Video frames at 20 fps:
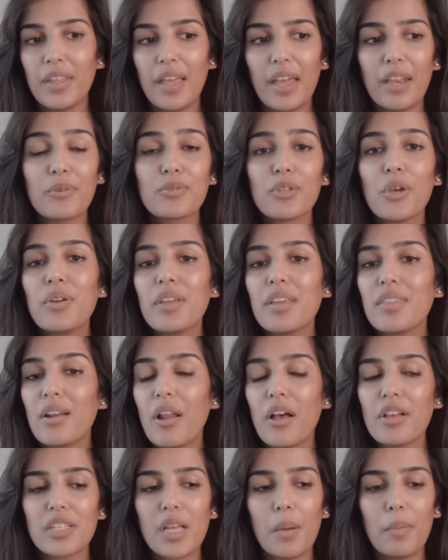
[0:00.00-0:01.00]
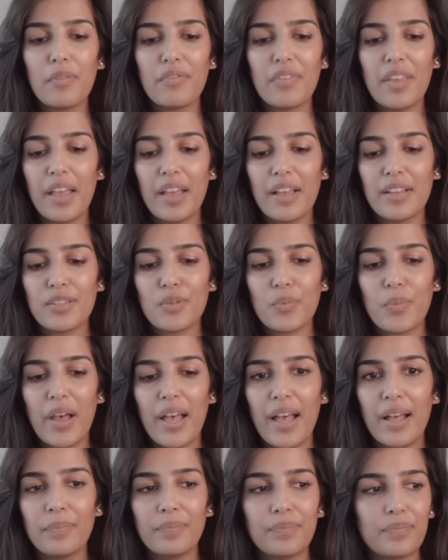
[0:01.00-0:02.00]
And it was only in the last couple of years
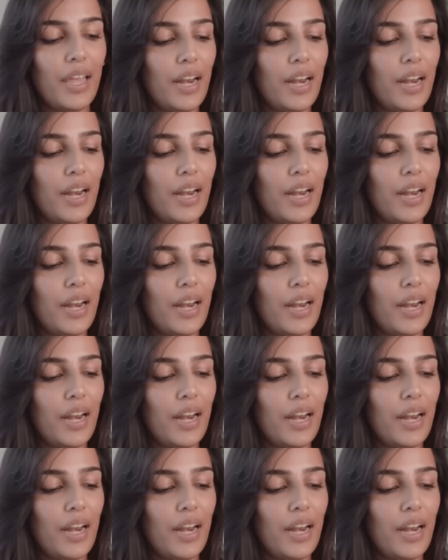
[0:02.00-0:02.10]
where,